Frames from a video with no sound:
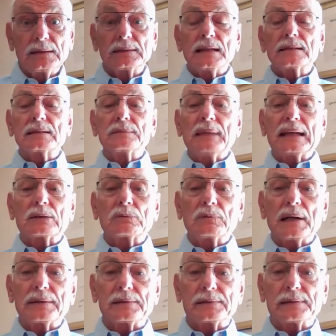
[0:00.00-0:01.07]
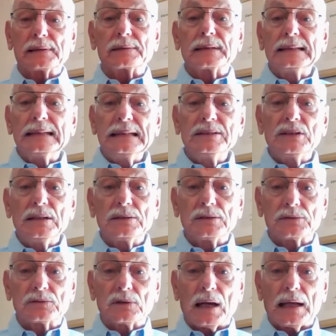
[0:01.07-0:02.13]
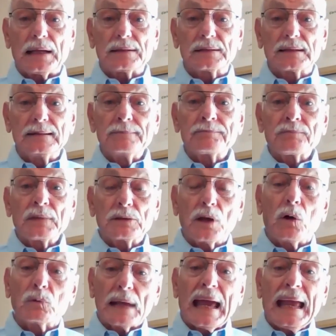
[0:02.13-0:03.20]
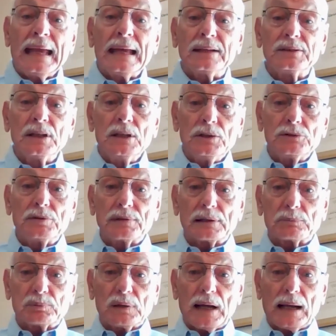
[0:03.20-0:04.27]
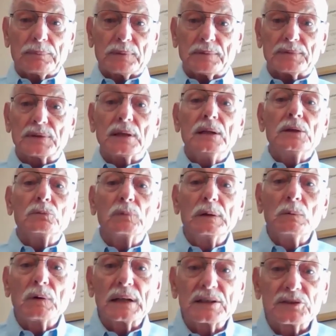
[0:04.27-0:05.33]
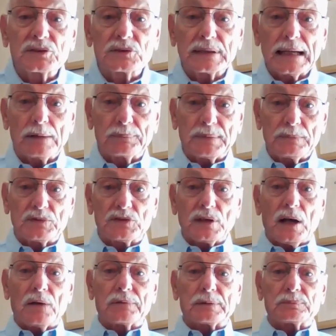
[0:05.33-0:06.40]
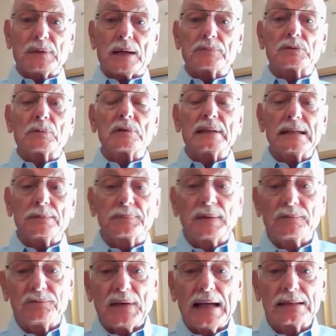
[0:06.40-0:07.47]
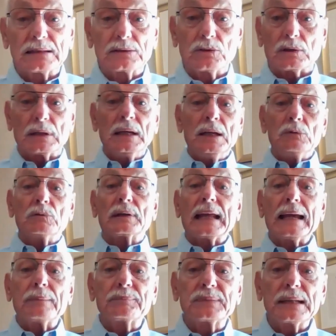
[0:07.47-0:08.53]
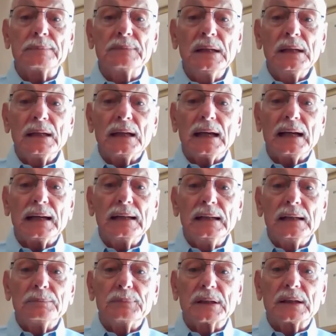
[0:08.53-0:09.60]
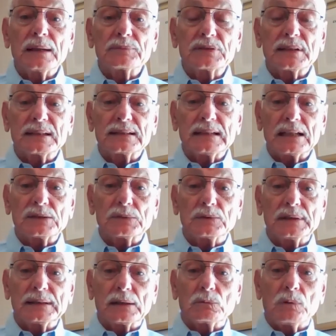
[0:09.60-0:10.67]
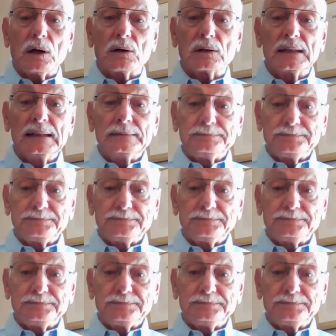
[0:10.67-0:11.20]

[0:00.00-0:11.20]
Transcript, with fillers: Doesn't matter why they're there, they need Jesus Christ. Don't add to their problems. We want to help them solve their problems. We want to help them find the Lord. We want to help them uh, become successful in their walk